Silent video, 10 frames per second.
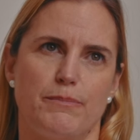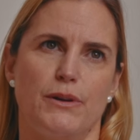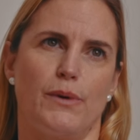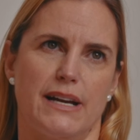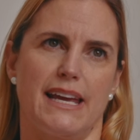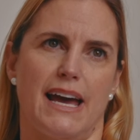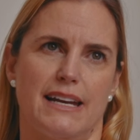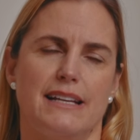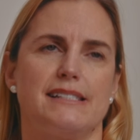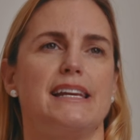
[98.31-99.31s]
you want to
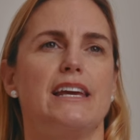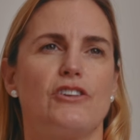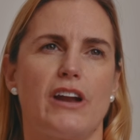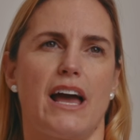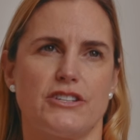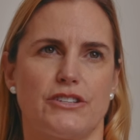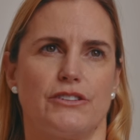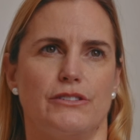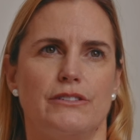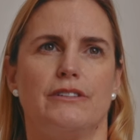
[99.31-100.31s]
get is an
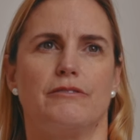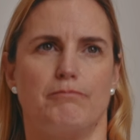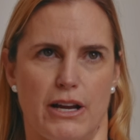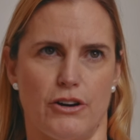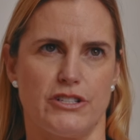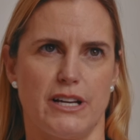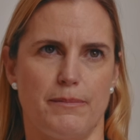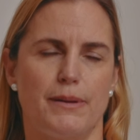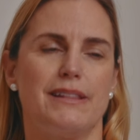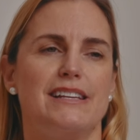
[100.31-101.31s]
international
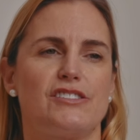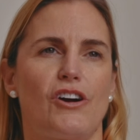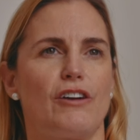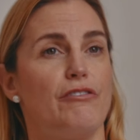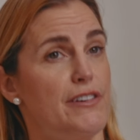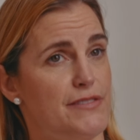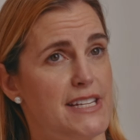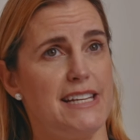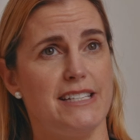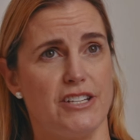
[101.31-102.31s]
microchip. These are
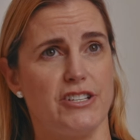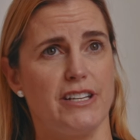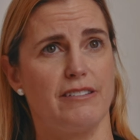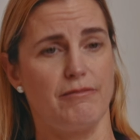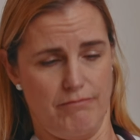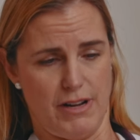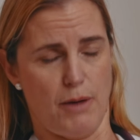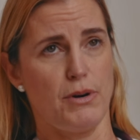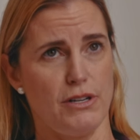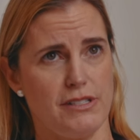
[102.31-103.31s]
15-digit
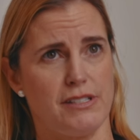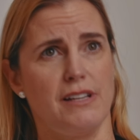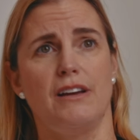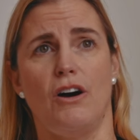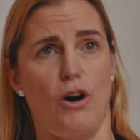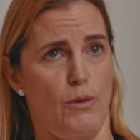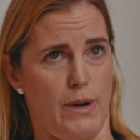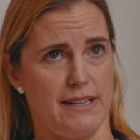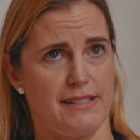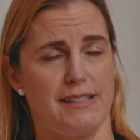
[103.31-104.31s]
numbers,
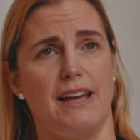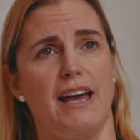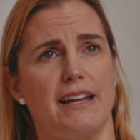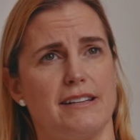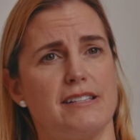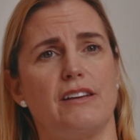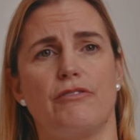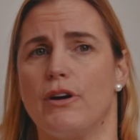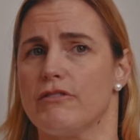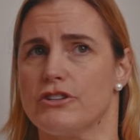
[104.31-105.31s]
always. And
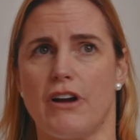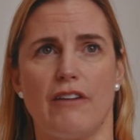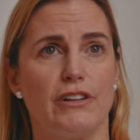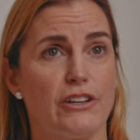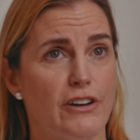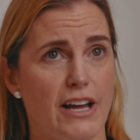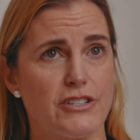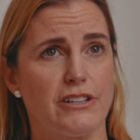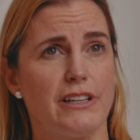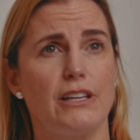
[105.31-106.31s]
if you ever travel
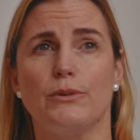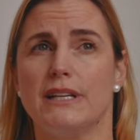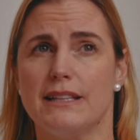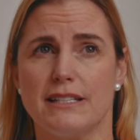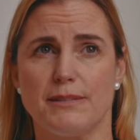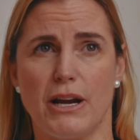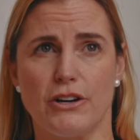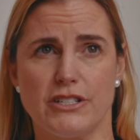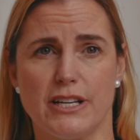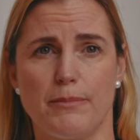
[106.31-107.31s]
internationally, you will need this
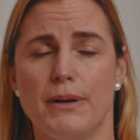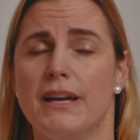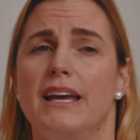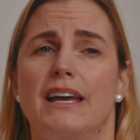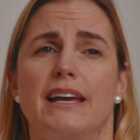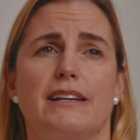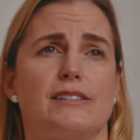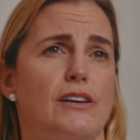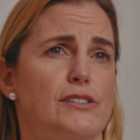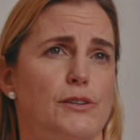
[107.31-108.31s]
microchip. It
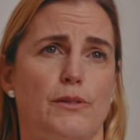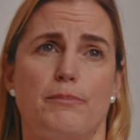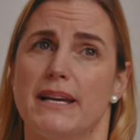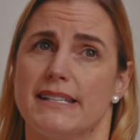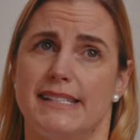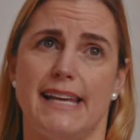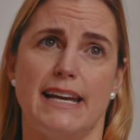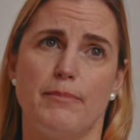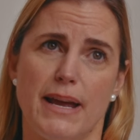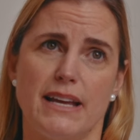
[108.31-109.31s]
is also the biggest
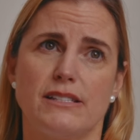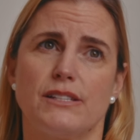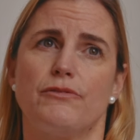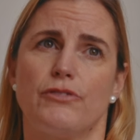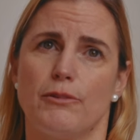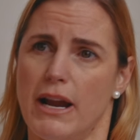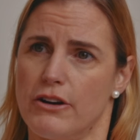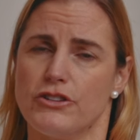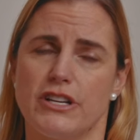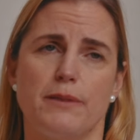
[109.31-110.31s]
database for
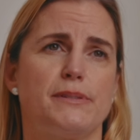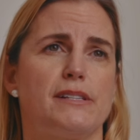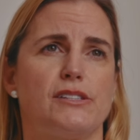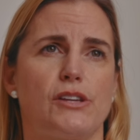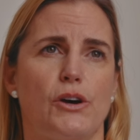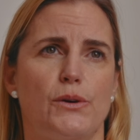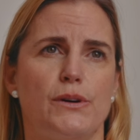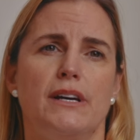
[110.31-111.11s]
microchips, and so